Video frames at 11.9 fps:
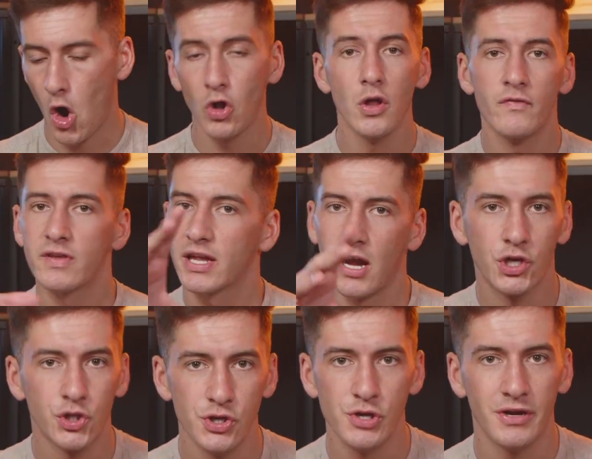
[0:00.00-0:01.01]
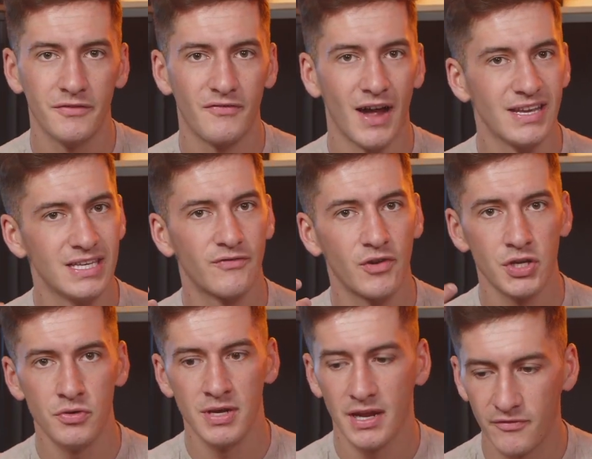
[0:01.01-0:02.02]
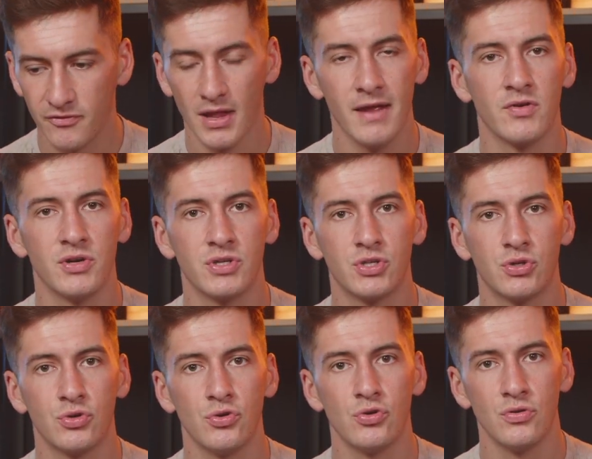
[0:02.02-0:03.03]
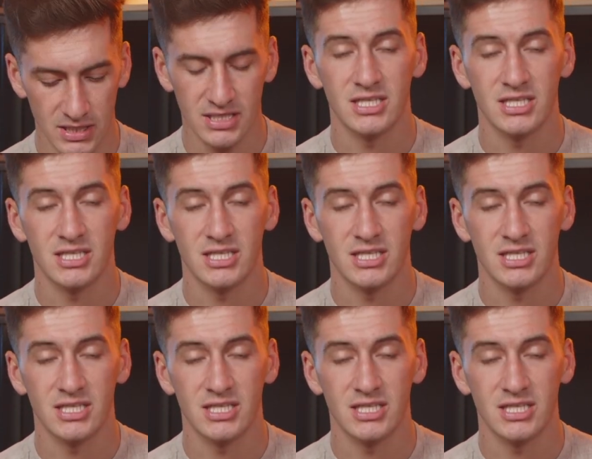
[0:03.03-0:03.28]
all over the country you can find different unique flavors to this